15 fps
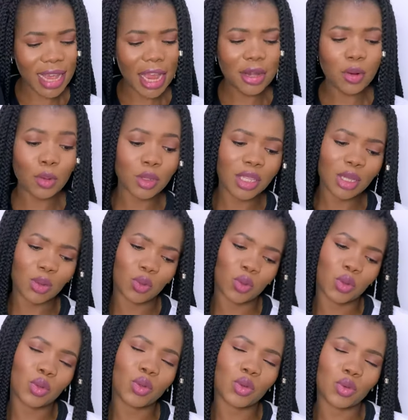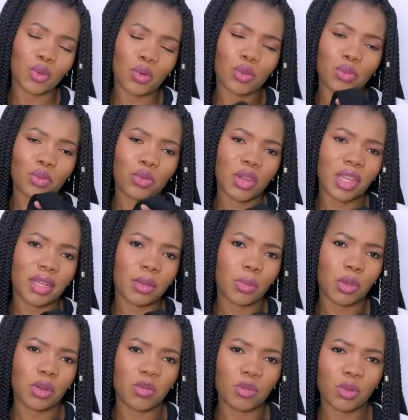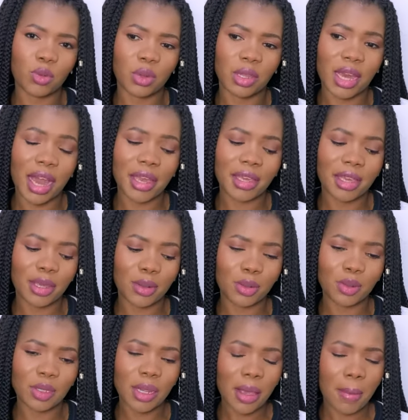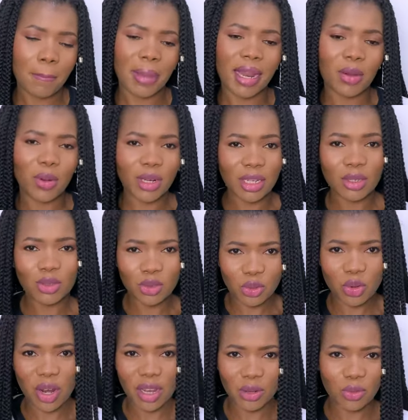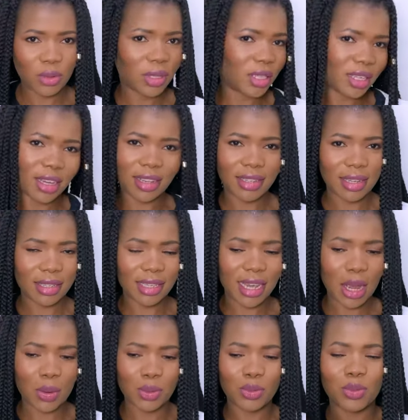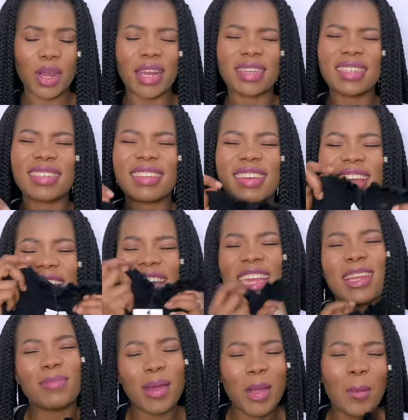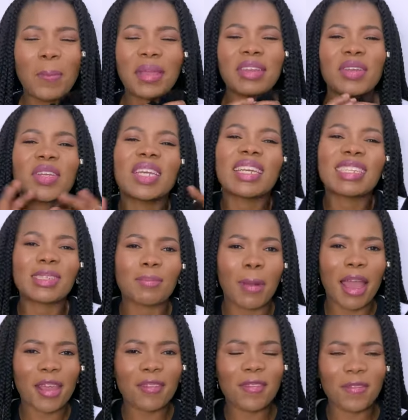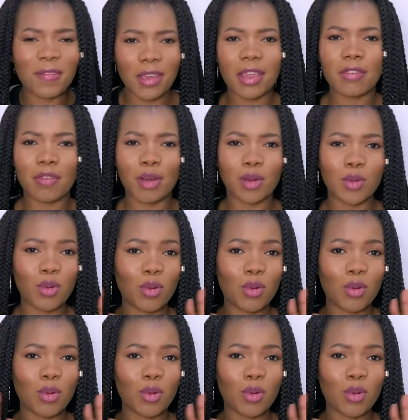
I know this would look really beautiful with high heels, but I wanted to try it with sneakers and see how it would. And it, in my opinion, it's my favorite look